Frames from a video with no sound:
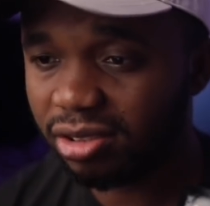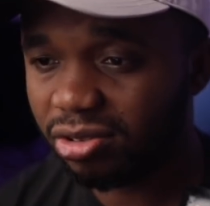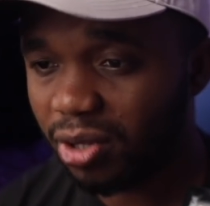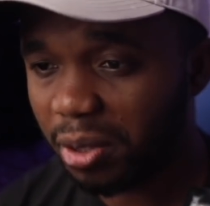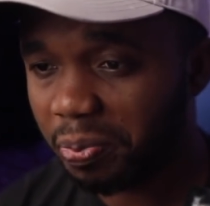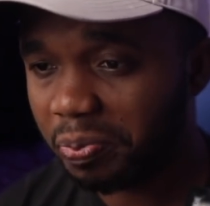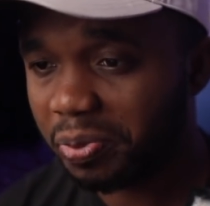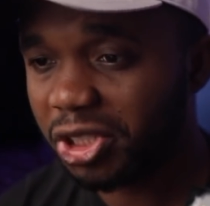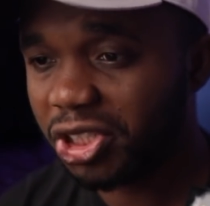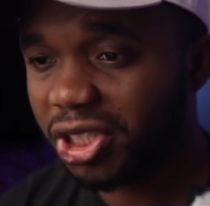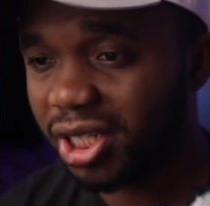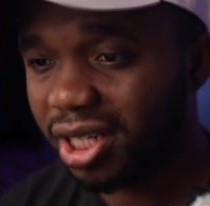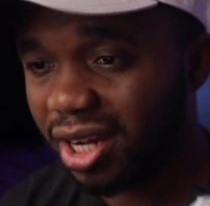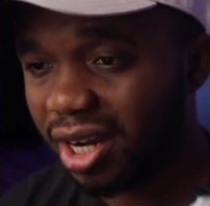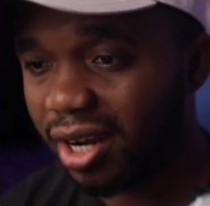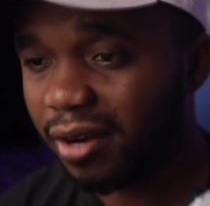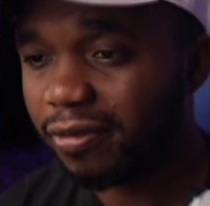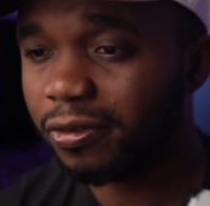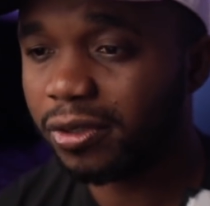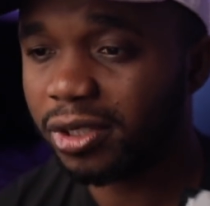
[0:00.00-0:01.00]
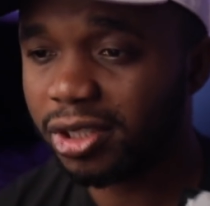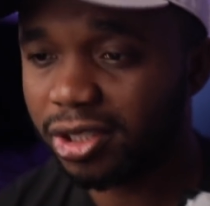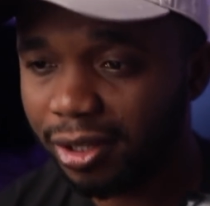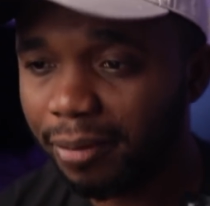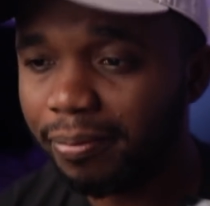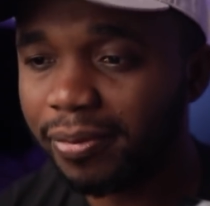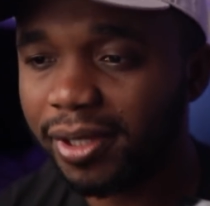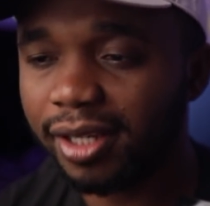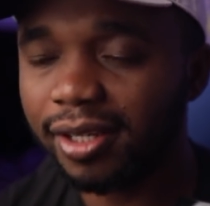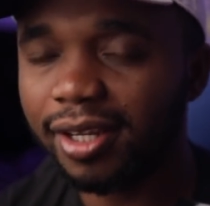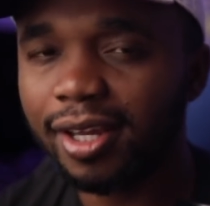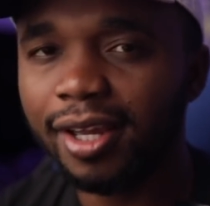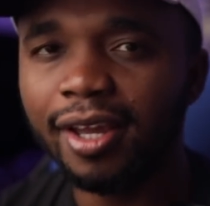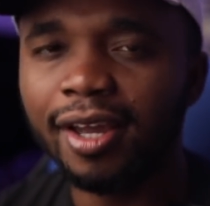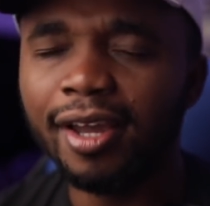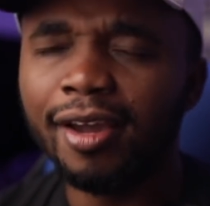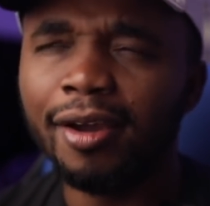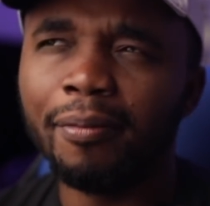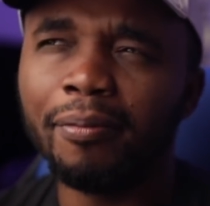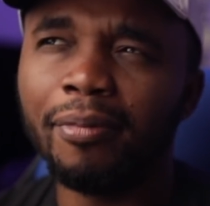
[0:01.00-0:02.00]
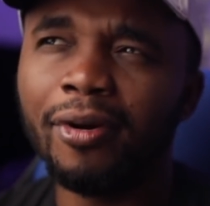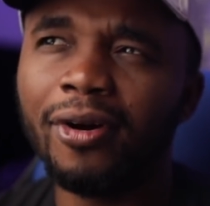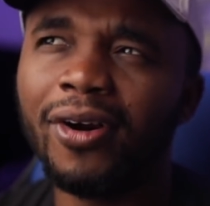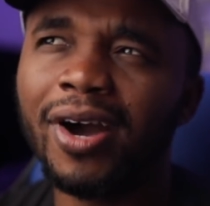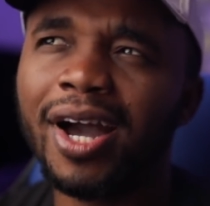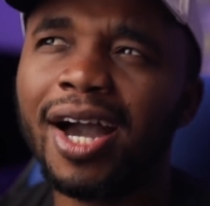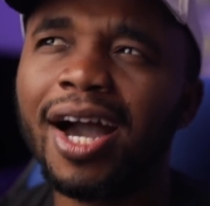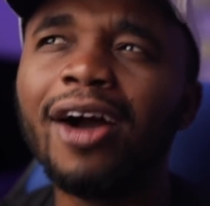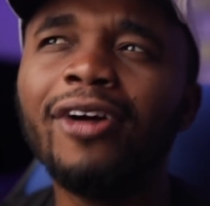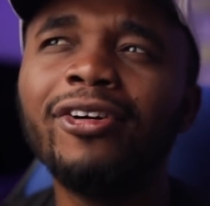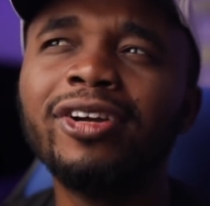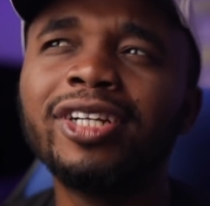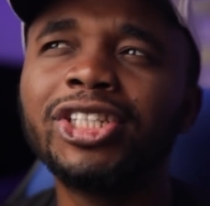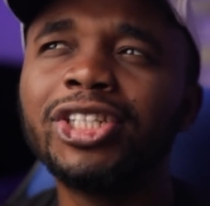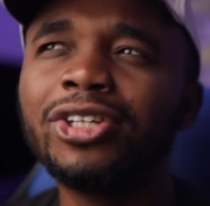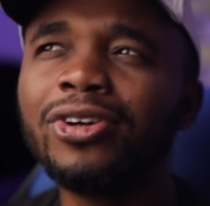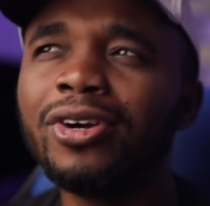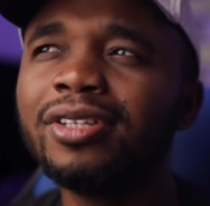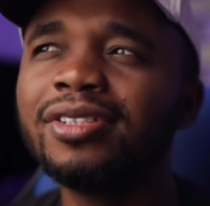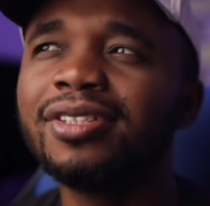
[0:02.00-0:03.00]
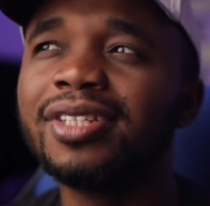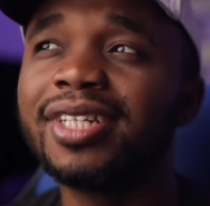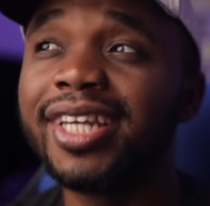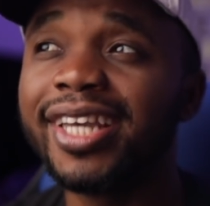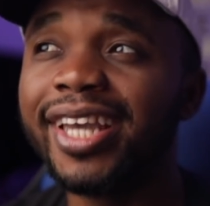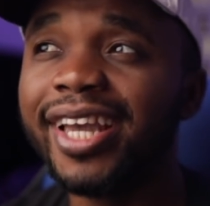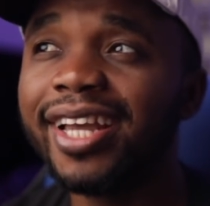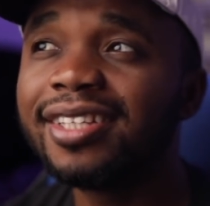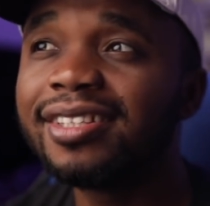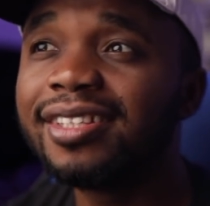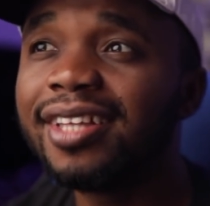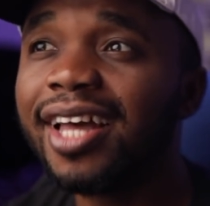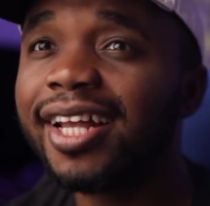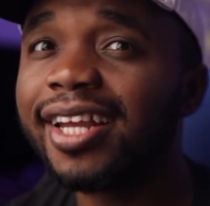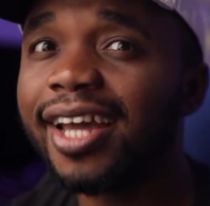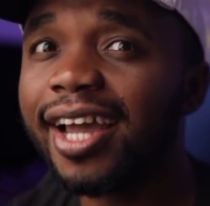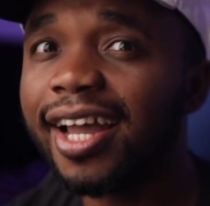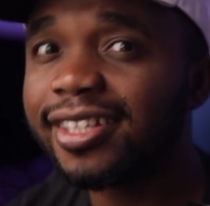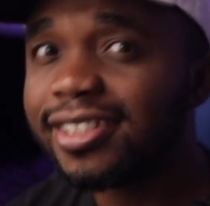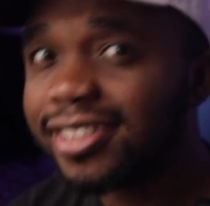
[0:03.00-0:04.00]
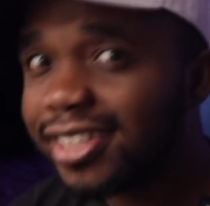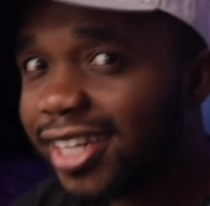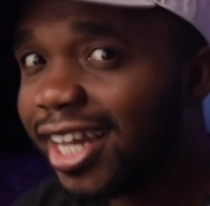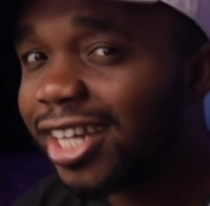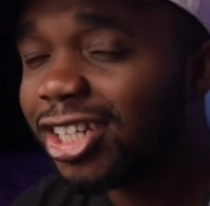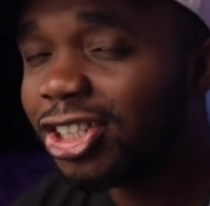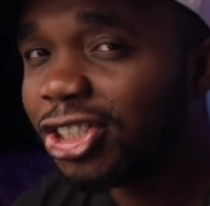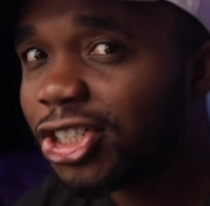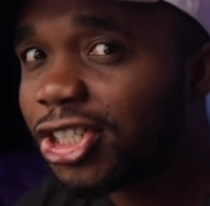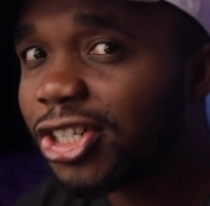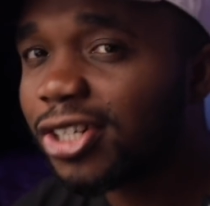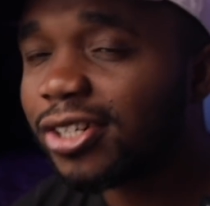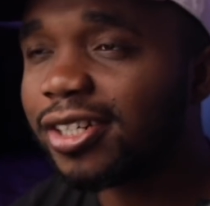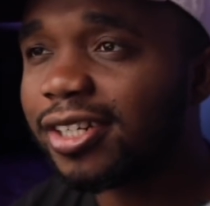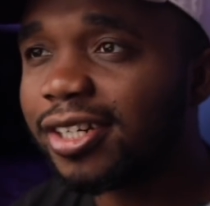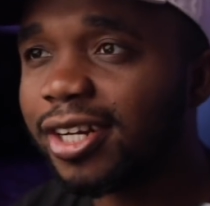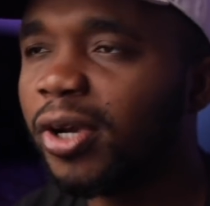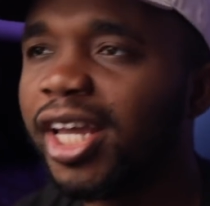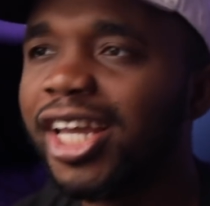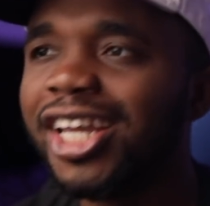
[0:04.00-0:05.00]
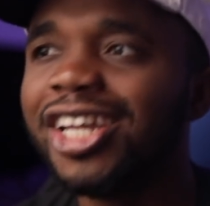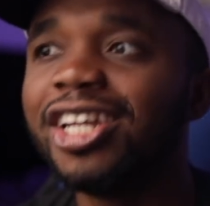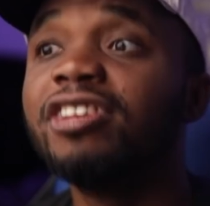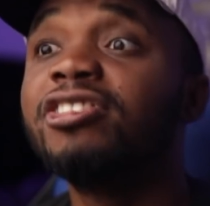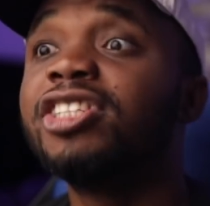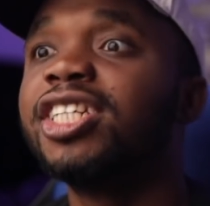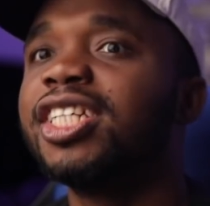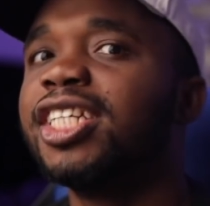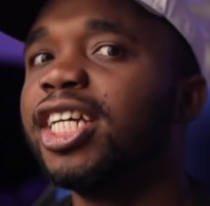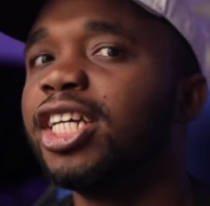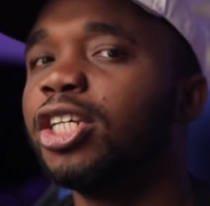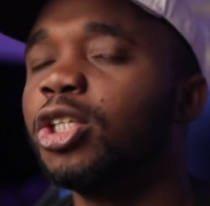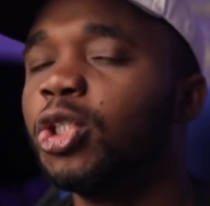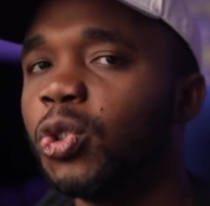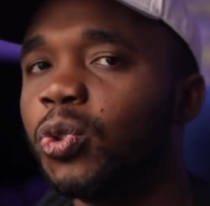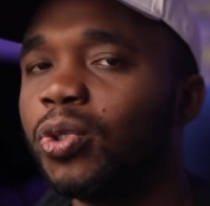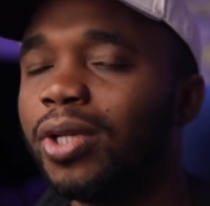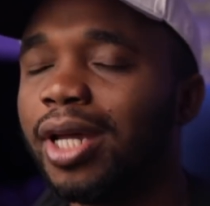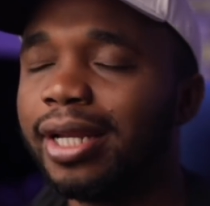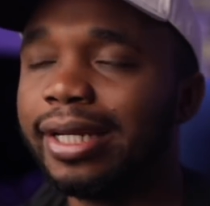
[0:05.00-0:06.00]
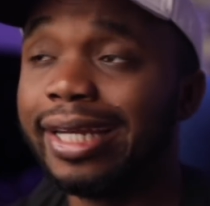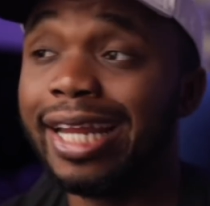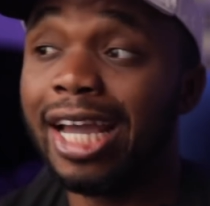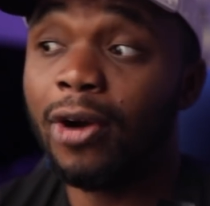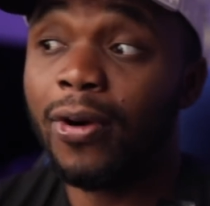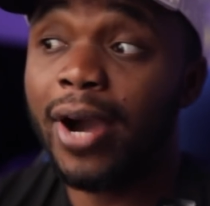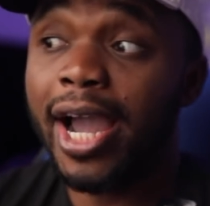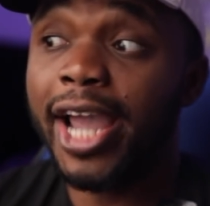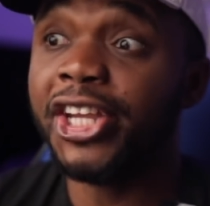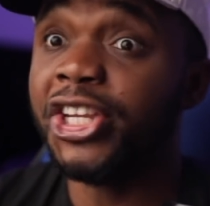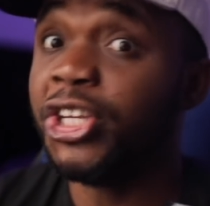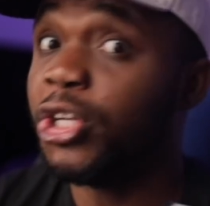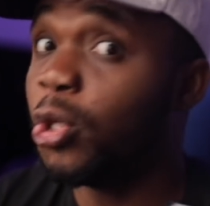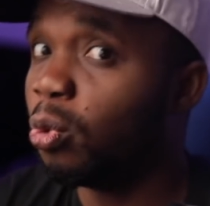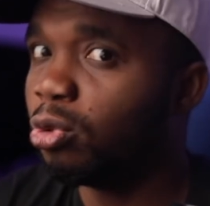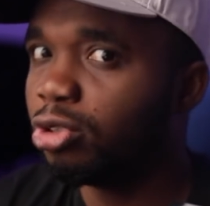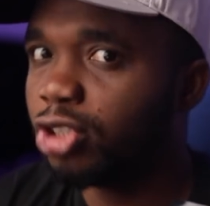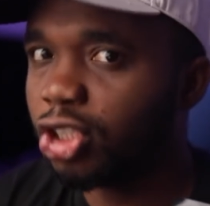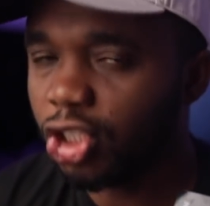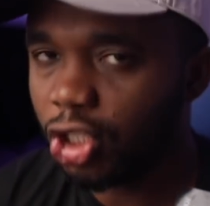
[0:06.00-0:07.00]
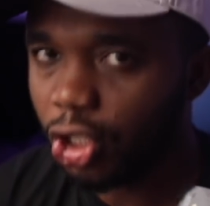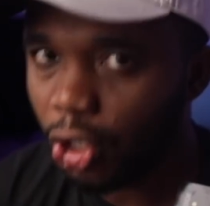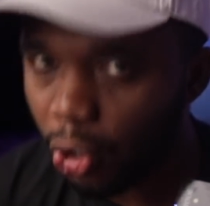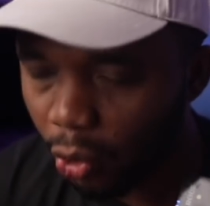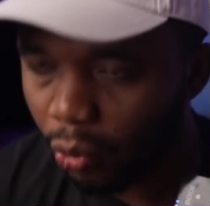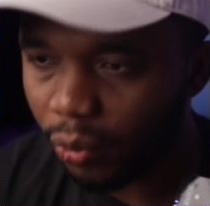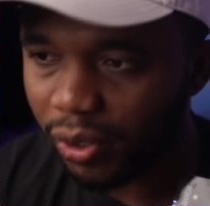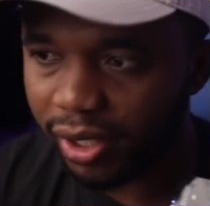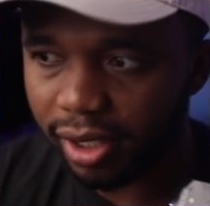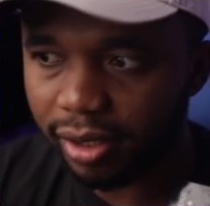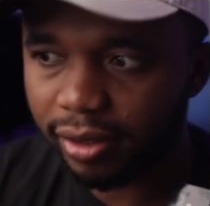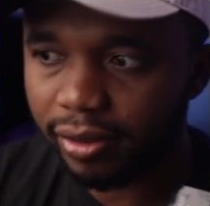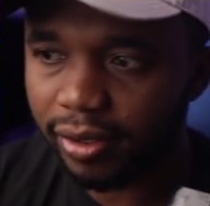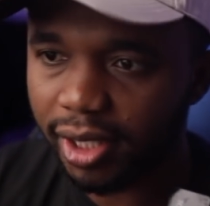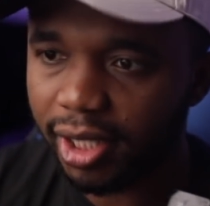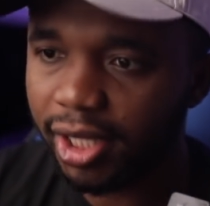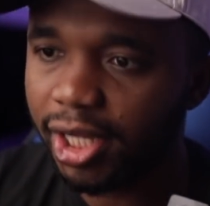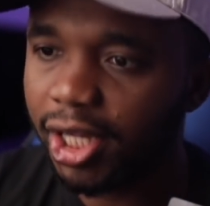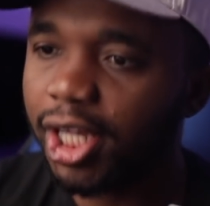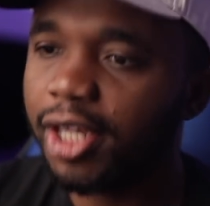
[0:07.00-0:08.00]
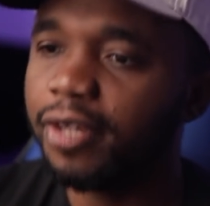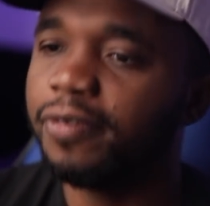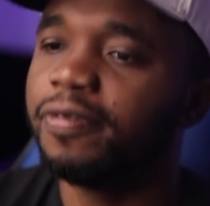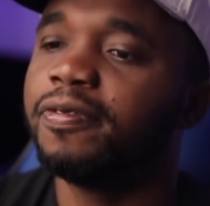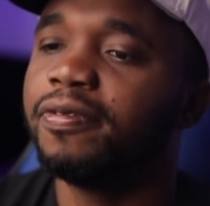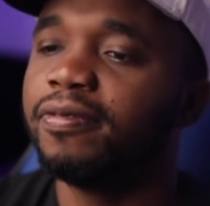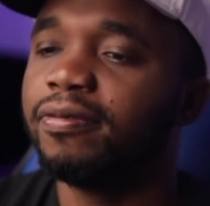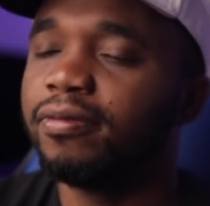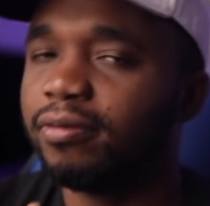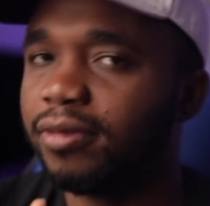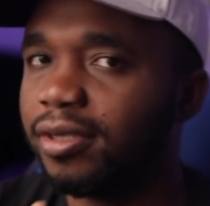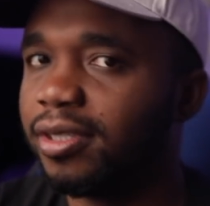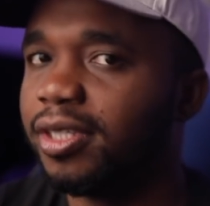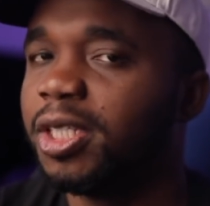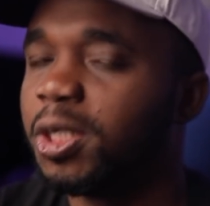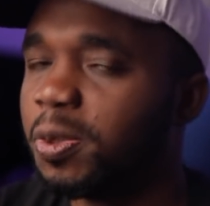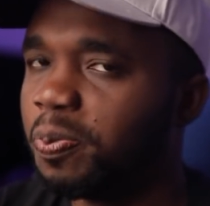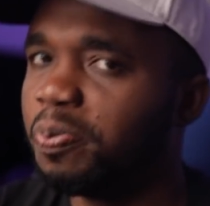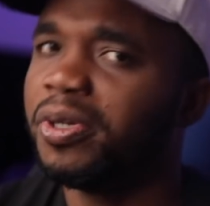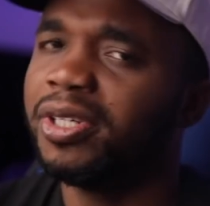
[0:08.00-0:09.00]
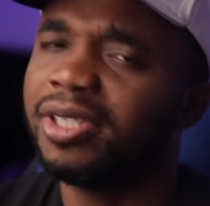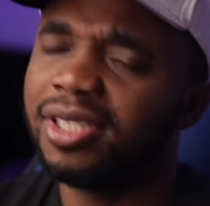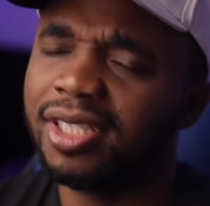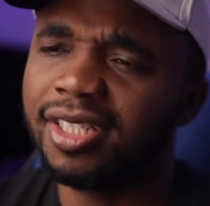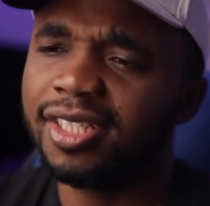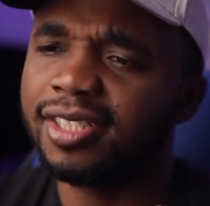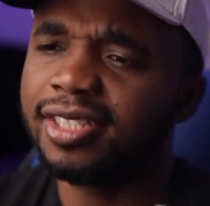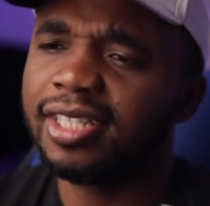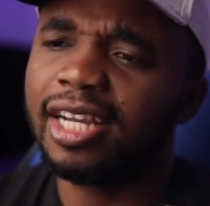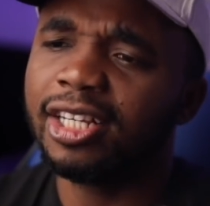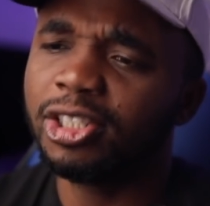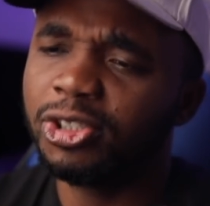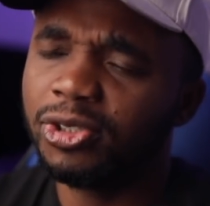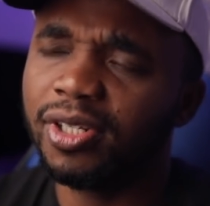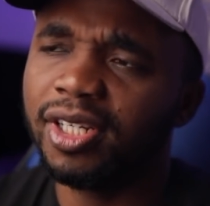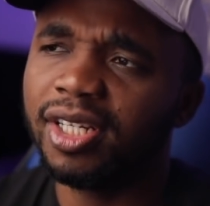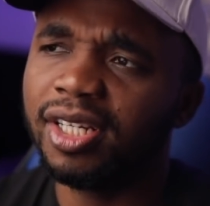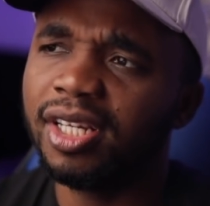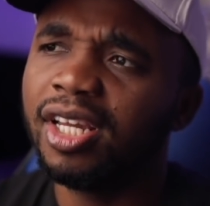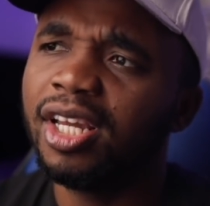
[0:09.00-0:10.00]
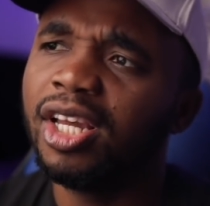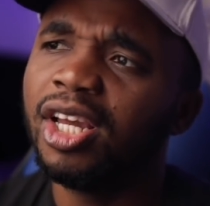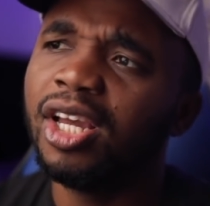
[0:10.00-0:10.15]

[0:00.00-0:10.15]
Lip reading: to appreciate her for something? But how is she going to get that attention if she didn't do that? Now, I don't know if this person is actually